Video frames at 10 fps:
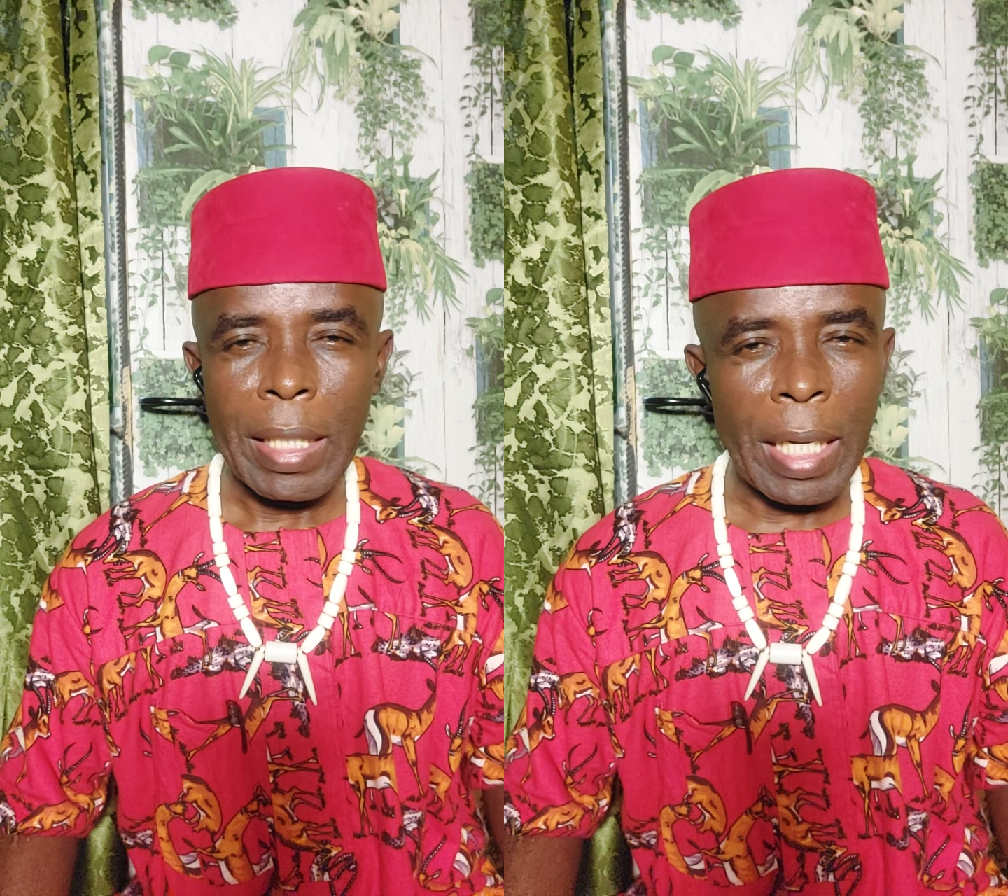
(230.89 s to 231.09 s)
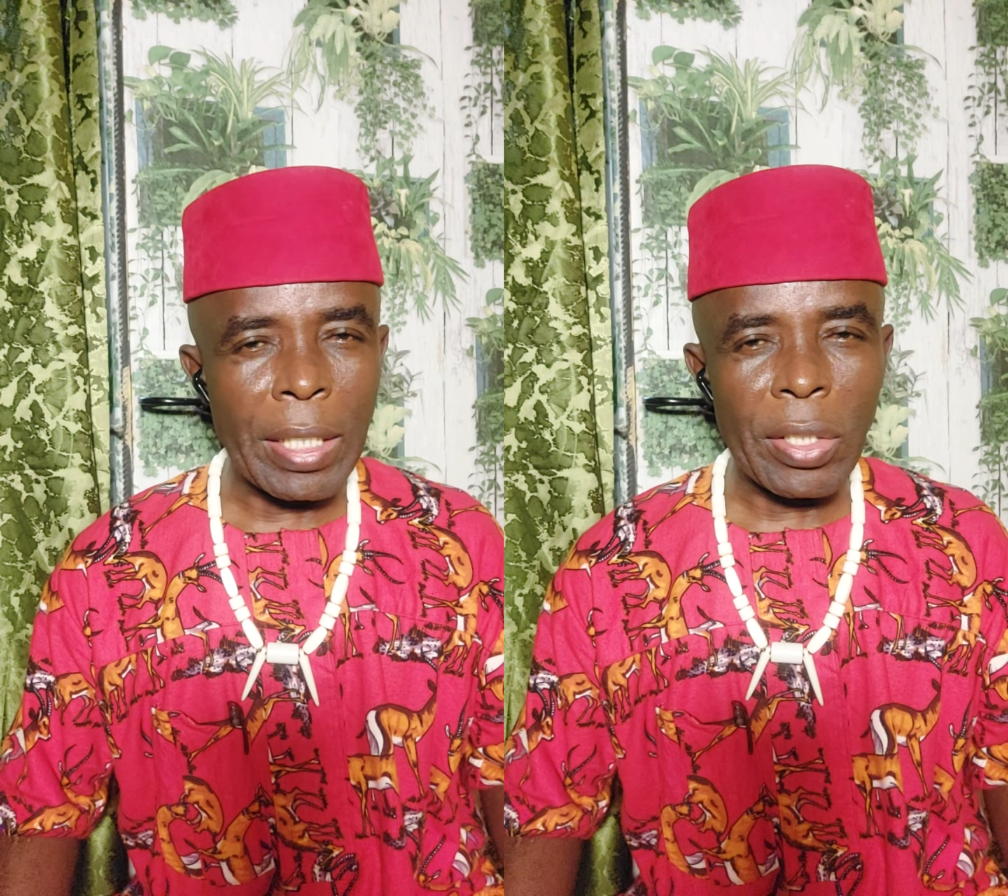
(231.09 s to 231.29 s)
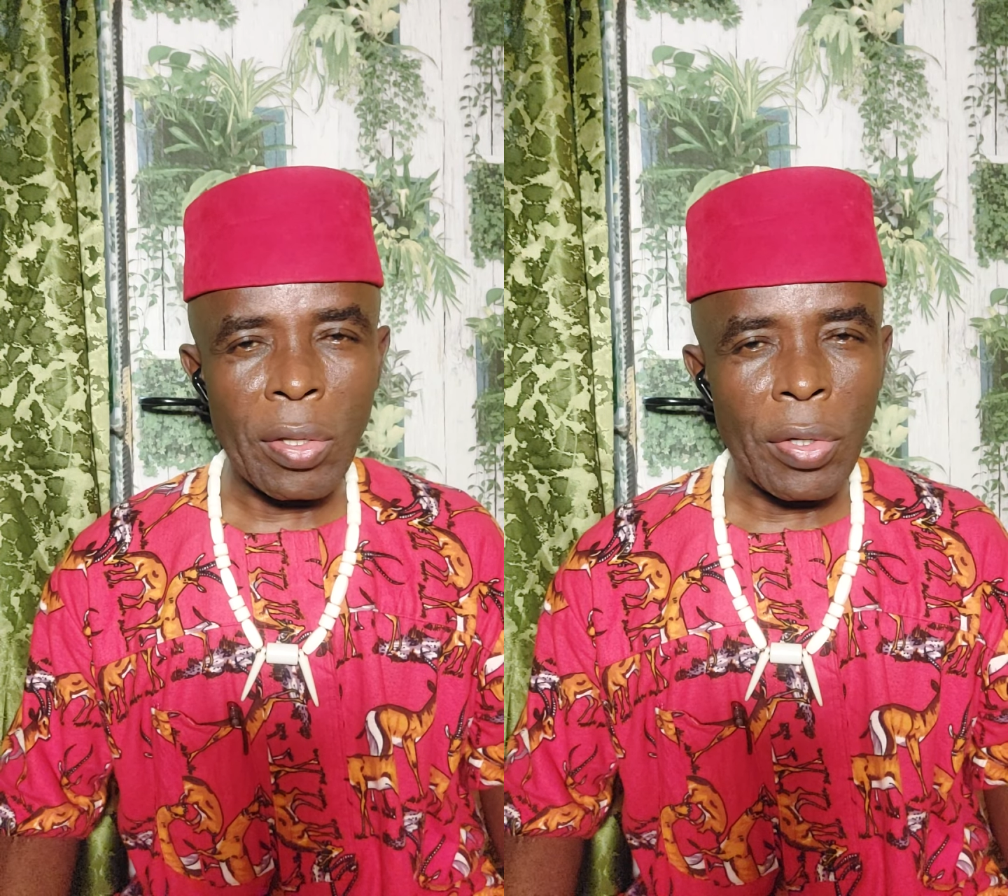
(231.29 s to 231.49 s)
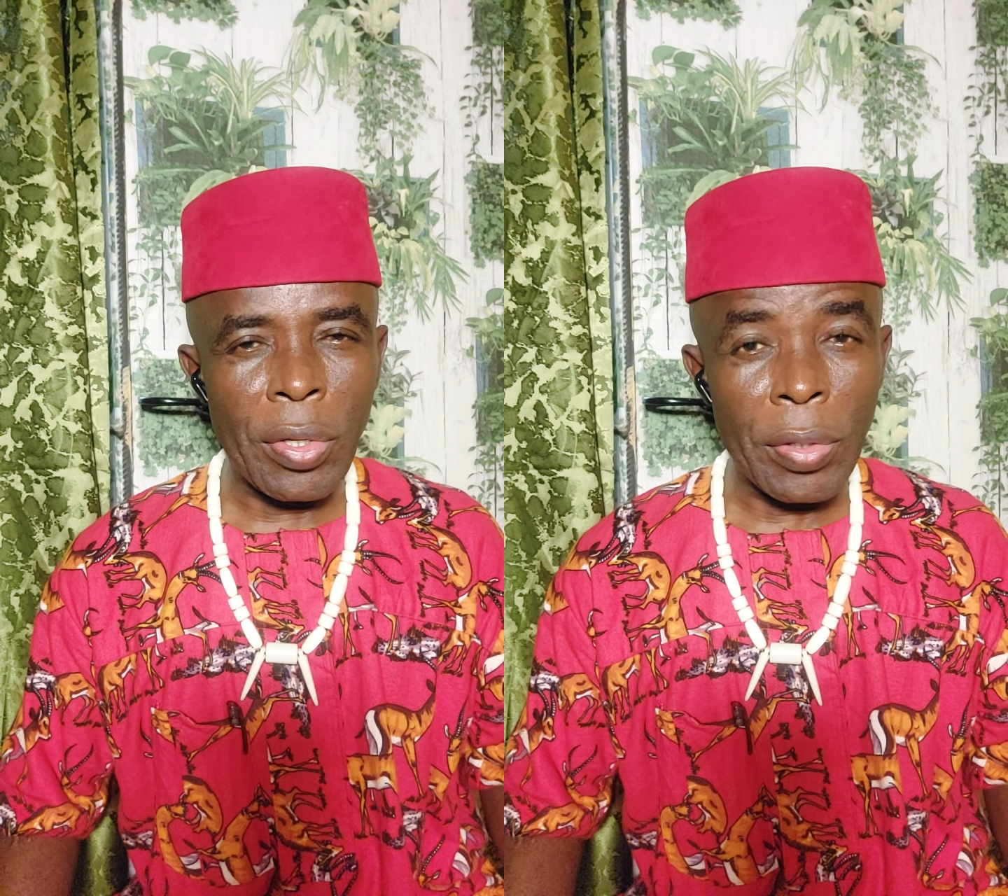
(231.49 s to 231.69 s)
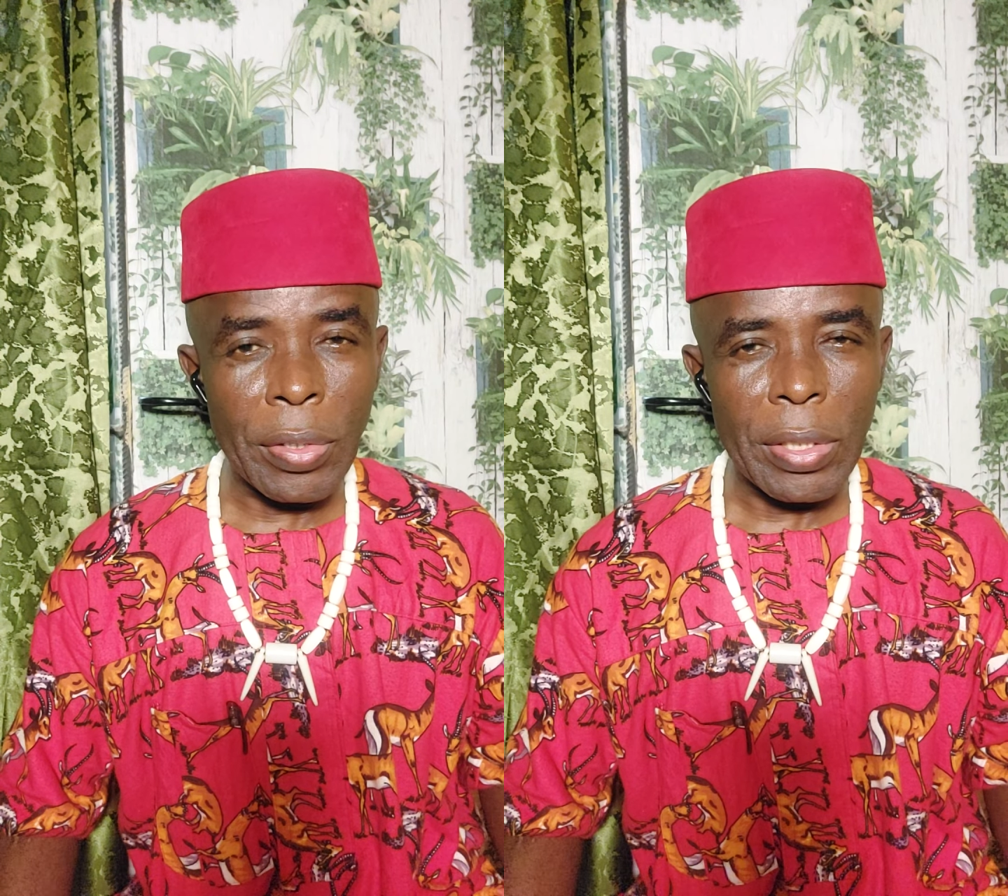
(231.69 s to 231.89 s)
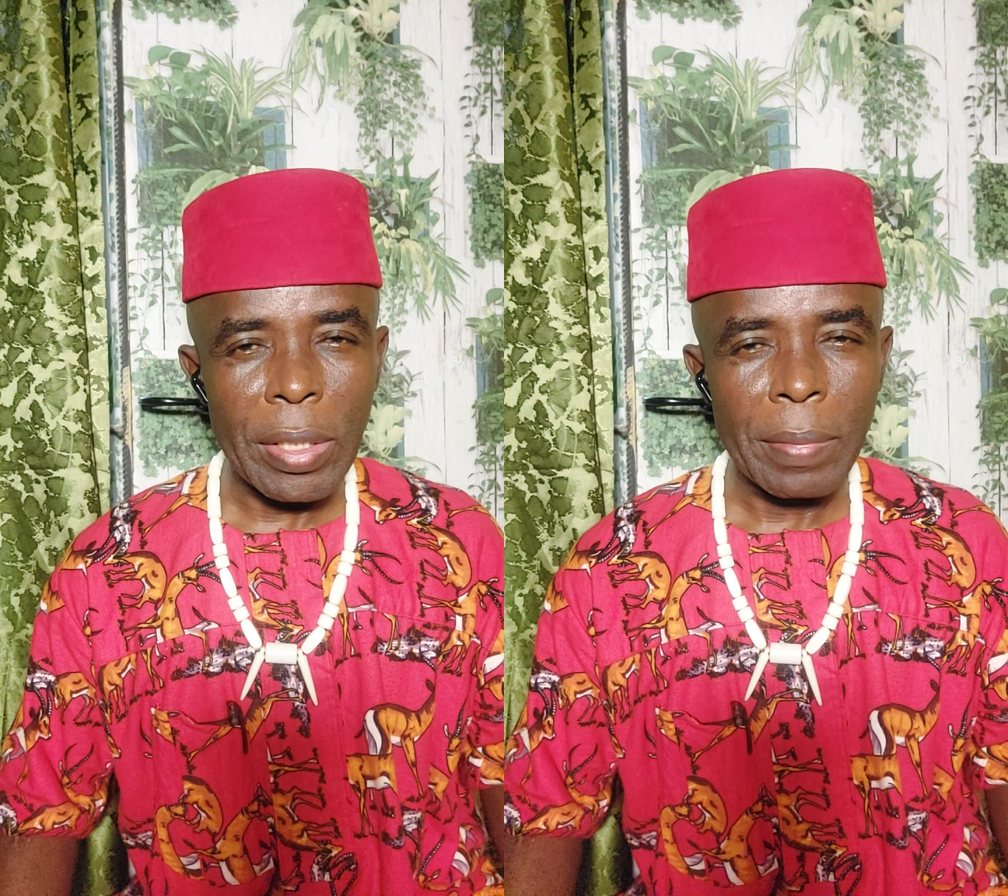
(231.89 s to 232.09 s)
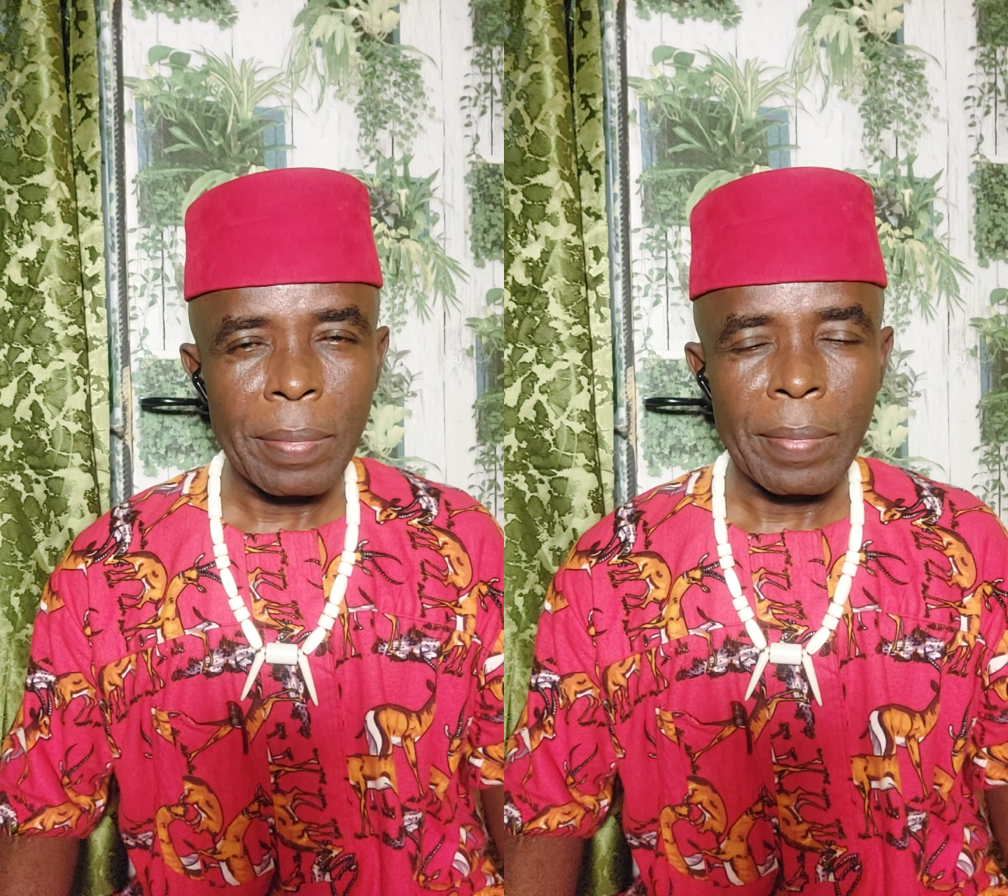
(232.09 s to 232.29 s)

that is not yours,